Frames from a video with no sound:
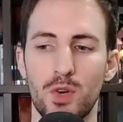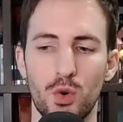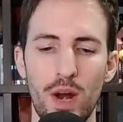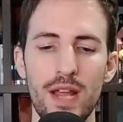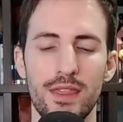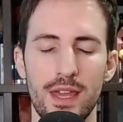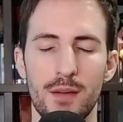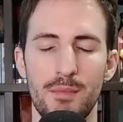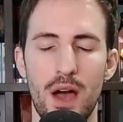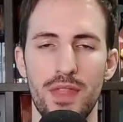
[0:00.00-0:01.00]
great
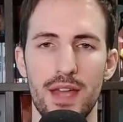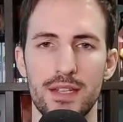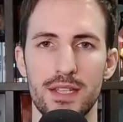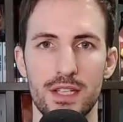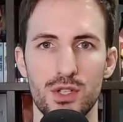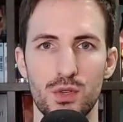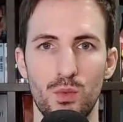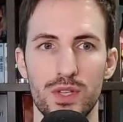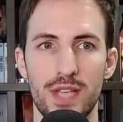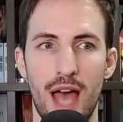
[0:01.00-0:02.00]
thing about that
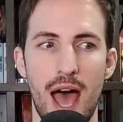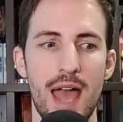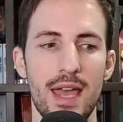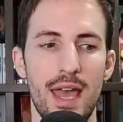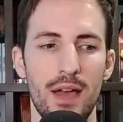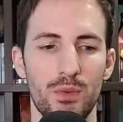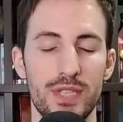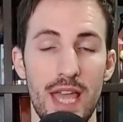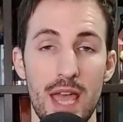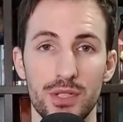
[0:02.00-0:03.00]
decision was I
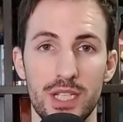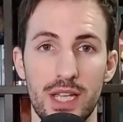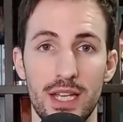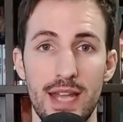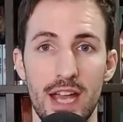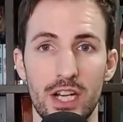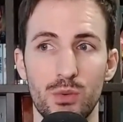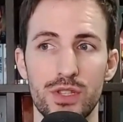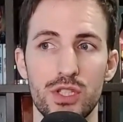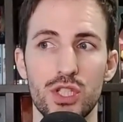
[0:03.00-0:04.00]
was able to
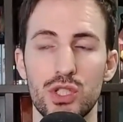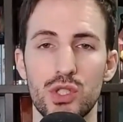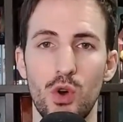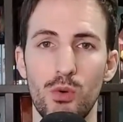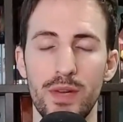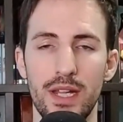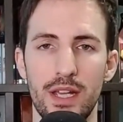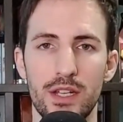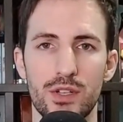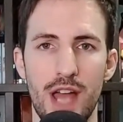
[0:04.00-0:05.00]
connect with so
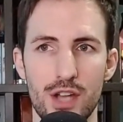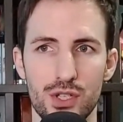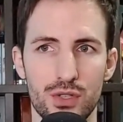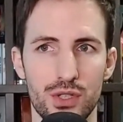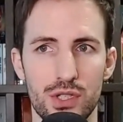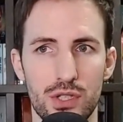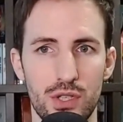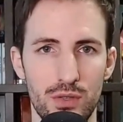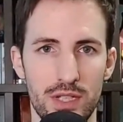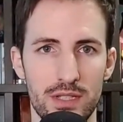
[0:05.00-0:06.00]
many international
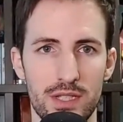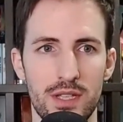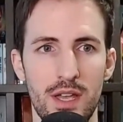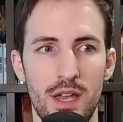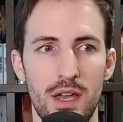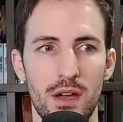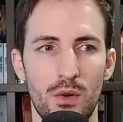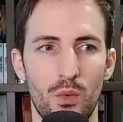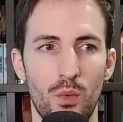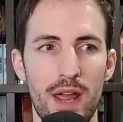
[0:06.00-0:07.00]
students
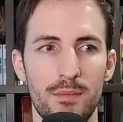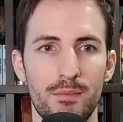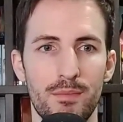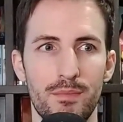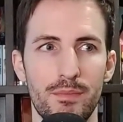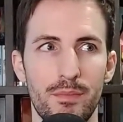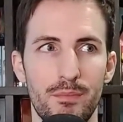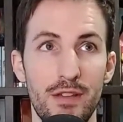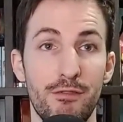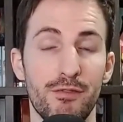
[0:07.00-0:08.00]
right
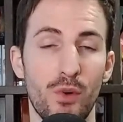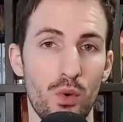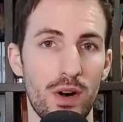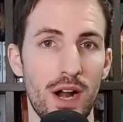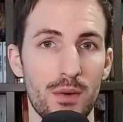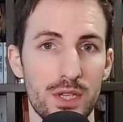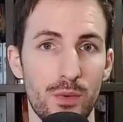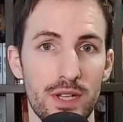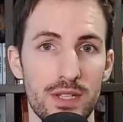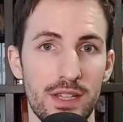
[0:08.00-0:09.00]
before I was
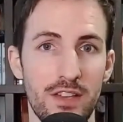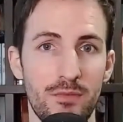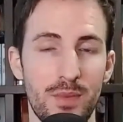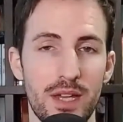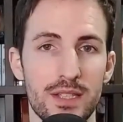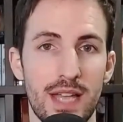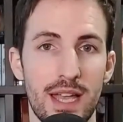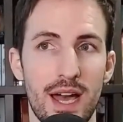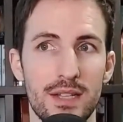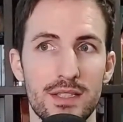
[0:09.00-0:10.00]
going to leave because I
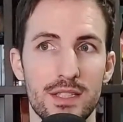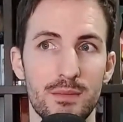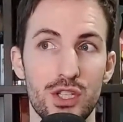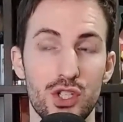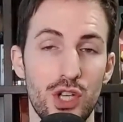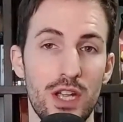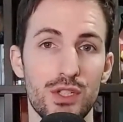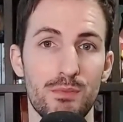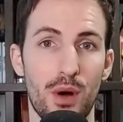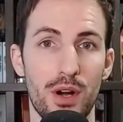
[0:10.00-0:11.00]
got some
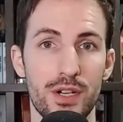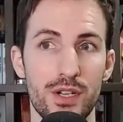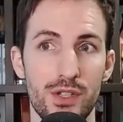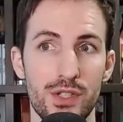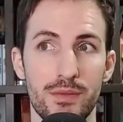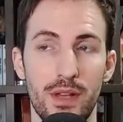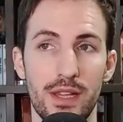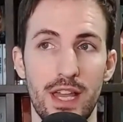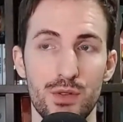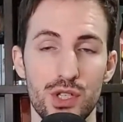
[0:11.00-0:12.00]
exchange partners,
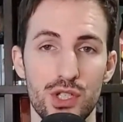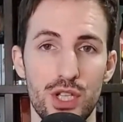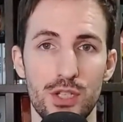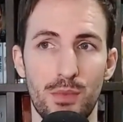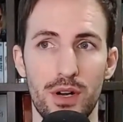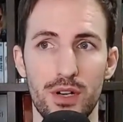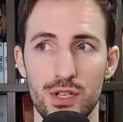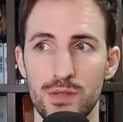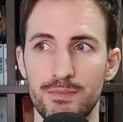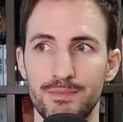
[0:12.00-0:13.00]
language exchange
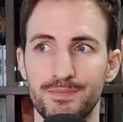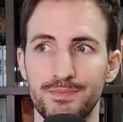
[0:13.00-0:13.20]
partners,